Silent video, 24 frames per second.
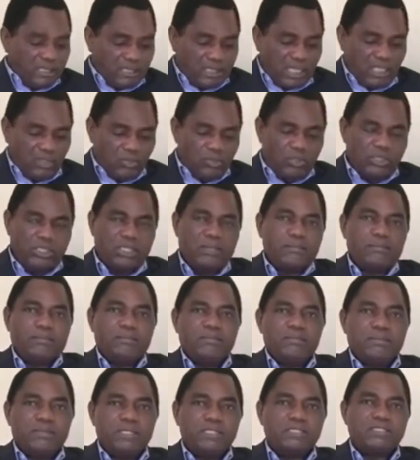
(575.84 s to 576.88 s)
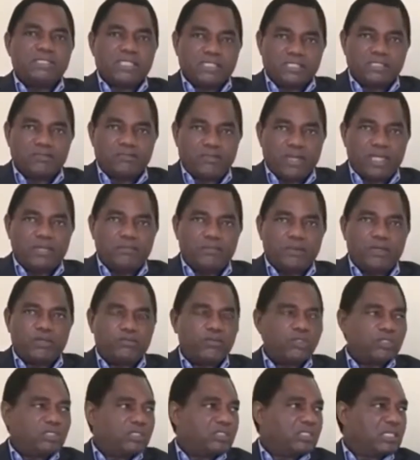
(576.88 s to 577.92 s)
Is that not a justified
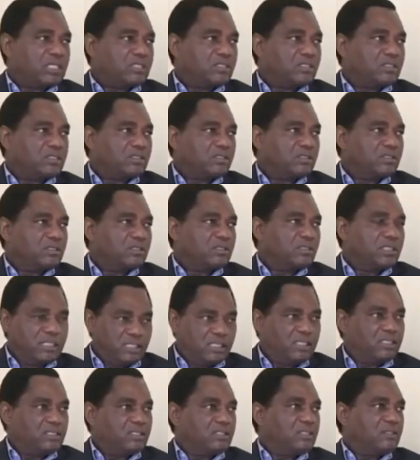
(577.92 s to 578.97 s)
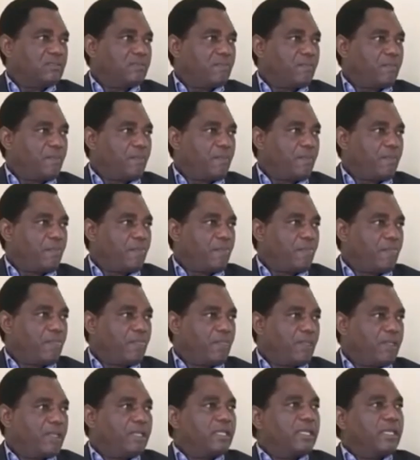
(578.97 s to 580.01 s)
point for discussion? It is.
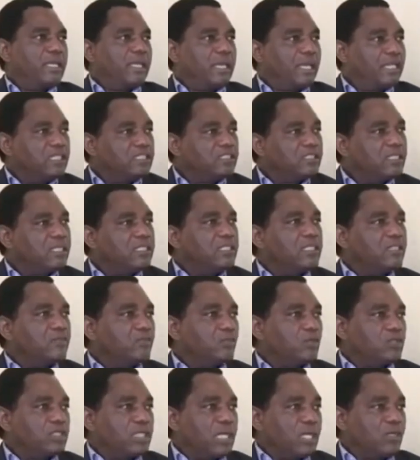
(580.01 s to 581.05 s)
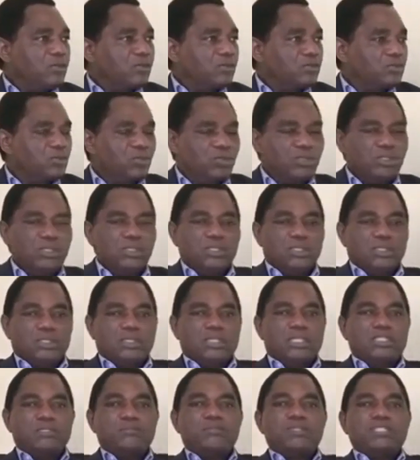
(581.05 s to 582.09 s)
Hence the need for dialogue. So
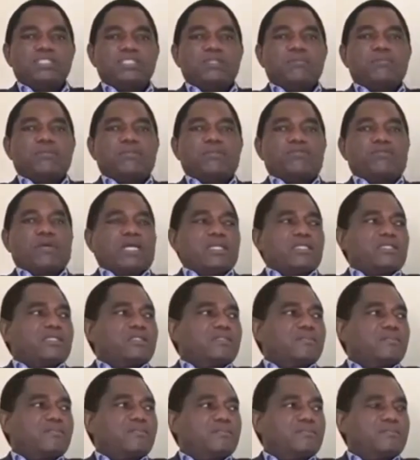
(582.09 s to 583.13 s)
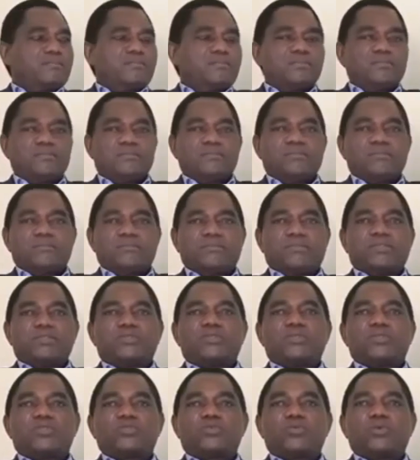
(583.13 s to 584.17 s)
let me simplify it
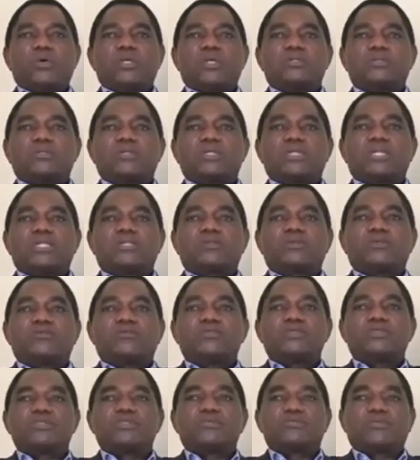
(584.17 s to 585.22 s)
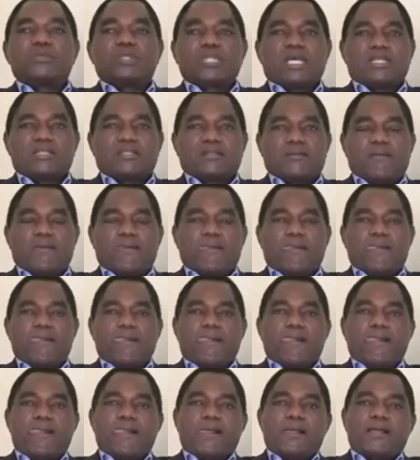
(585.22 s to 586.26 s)
for those who want to create confusion for nothing.
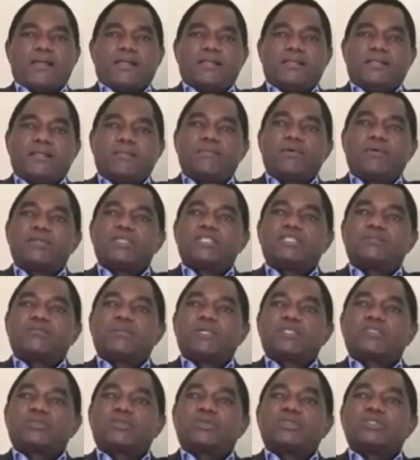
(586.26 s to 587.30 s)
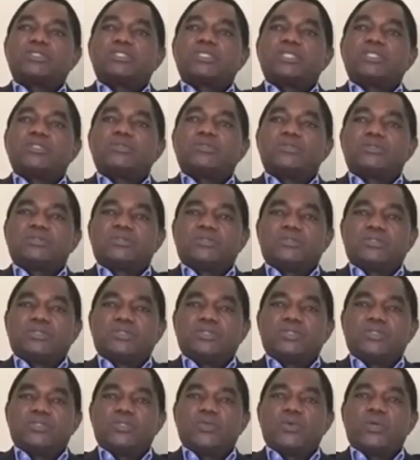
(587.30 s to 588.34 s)
The police must continue
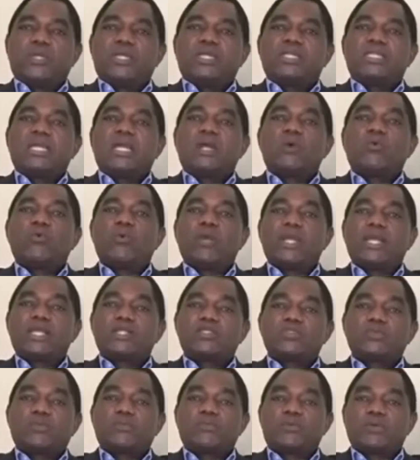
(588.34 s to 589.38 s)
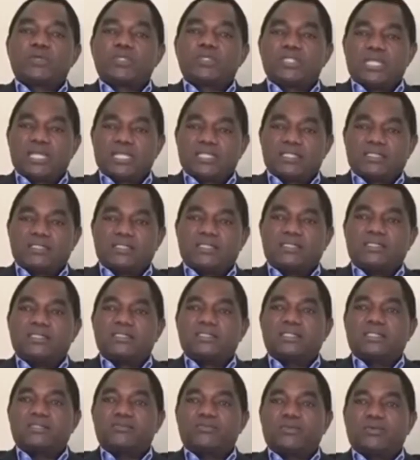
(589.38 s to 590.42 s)
doing their work to protect
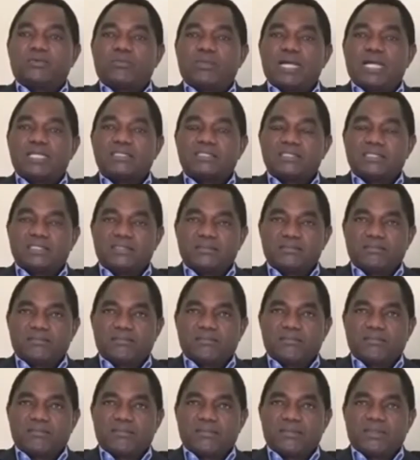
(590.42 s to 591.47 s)
citizens from gassing.